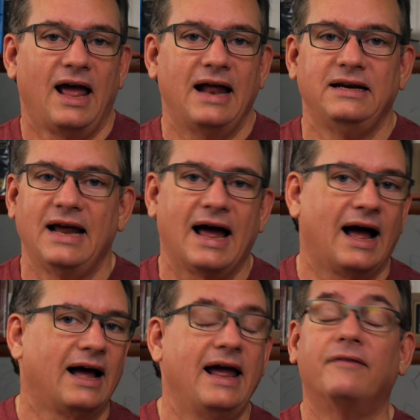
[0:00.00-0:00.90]
And
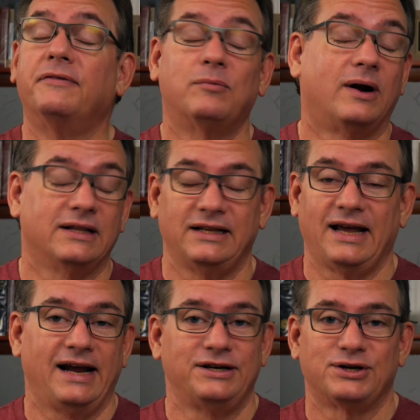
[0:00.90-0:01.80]
yeah, everyone in
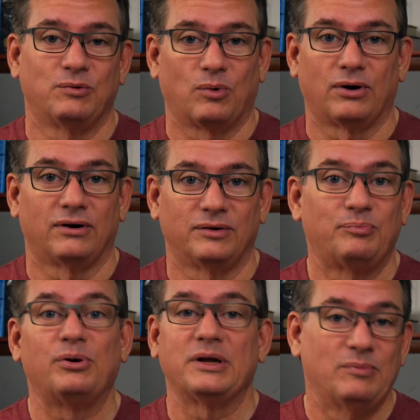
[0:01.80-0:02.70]
the ancient
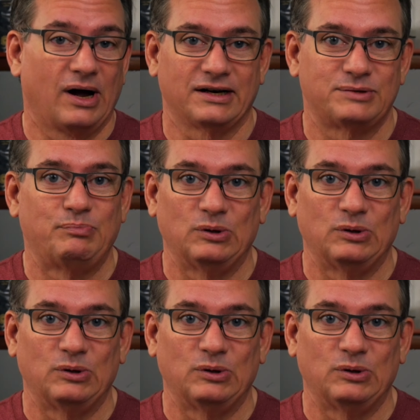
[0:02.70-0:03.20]
world pretty much